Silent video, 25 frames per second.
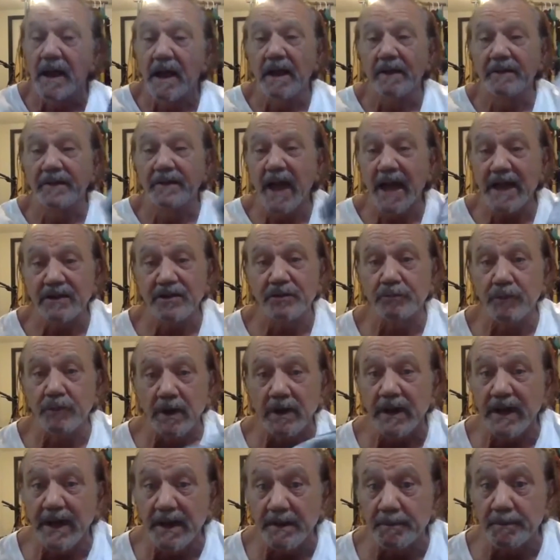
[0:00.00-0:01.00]
And that's
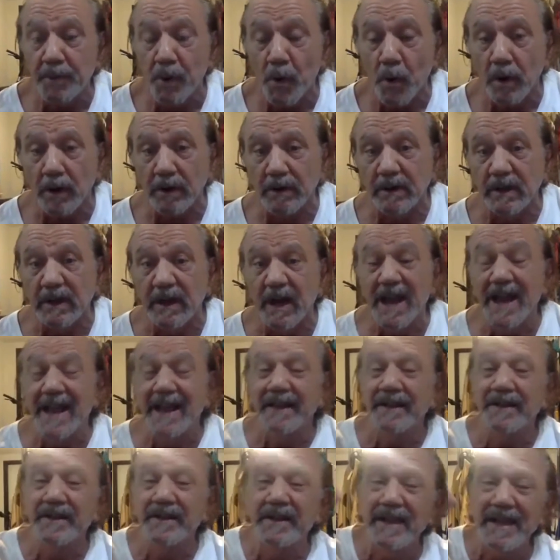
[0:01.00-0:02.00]
really important.
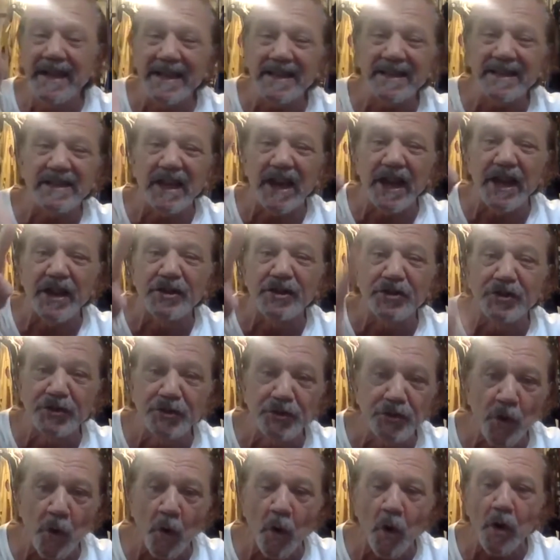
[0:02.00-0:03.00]
This is
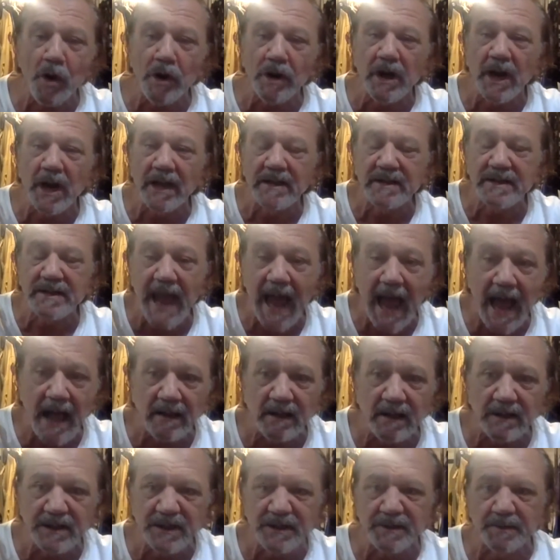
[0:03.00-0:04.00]
your
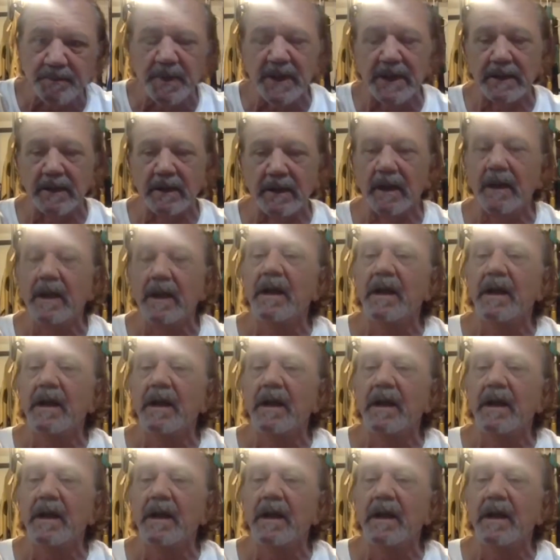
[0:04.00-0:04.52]
talisman.